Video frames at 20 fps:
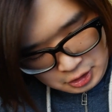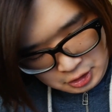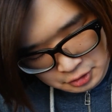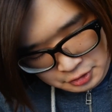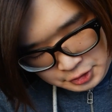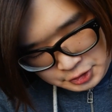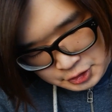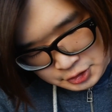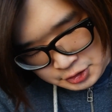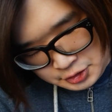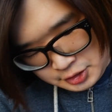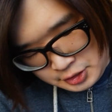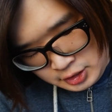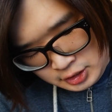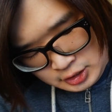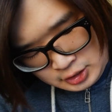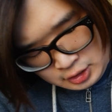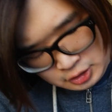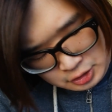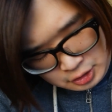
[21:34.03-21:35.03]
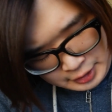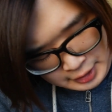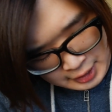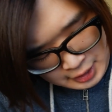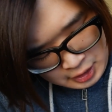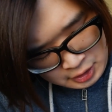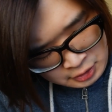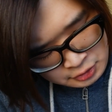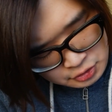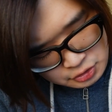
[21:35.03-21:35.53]
This is the
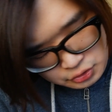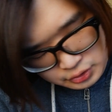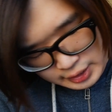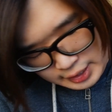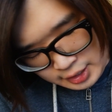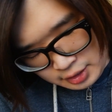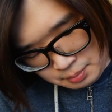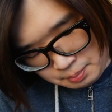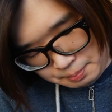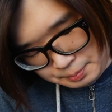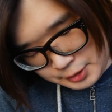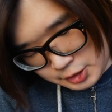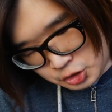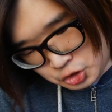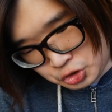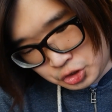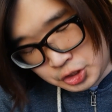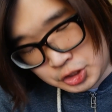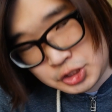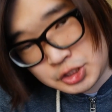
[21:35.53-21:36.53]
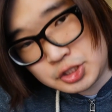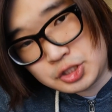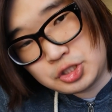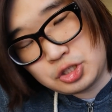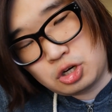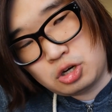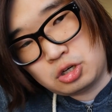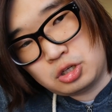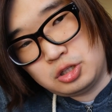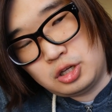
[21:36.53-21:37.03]
hand you get Beatrice,
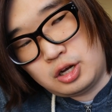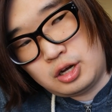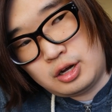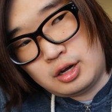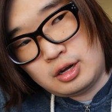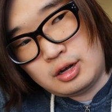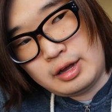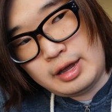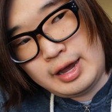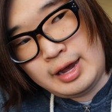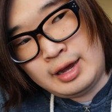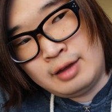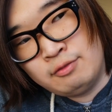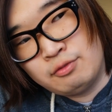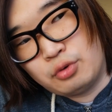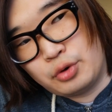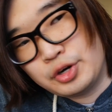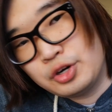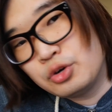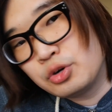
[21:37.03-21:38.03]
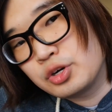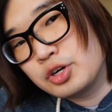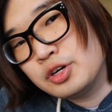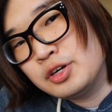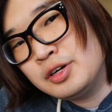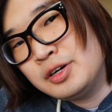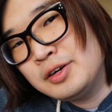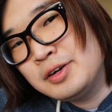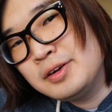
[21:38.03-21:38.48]
Dark Claw, and Void Ogre.